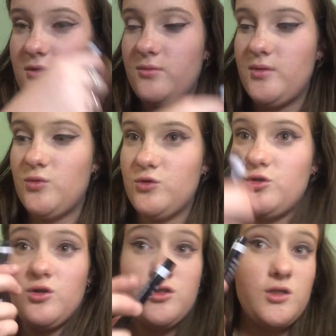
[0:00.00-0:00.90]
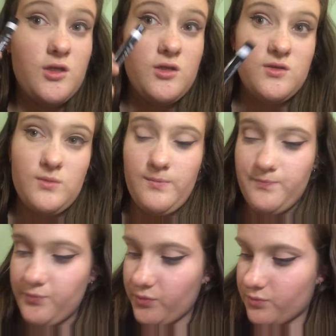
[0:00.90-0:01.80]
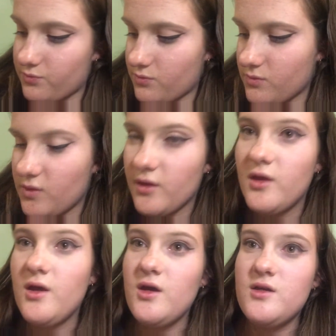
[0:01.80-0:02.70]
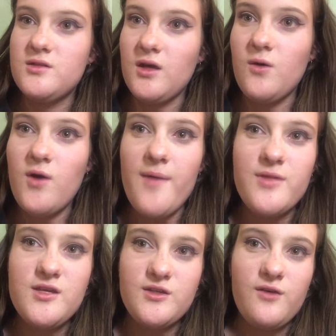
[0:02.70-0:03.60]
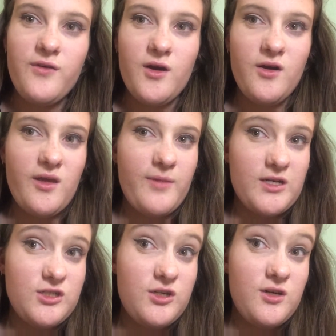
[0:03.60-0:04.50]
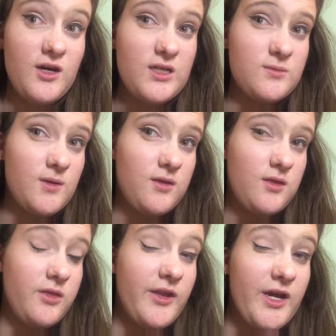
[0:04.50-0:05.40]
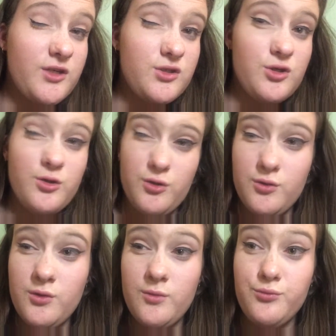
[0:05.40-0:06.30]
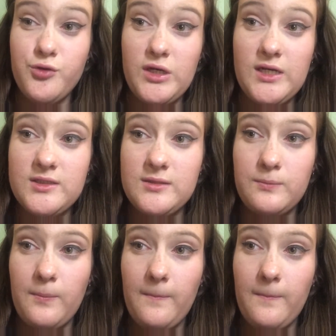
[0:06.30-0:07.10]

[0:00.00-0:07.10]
little bit more dodgy than this one. So I'll wipe these off and I'll get back to you guys with the next two products.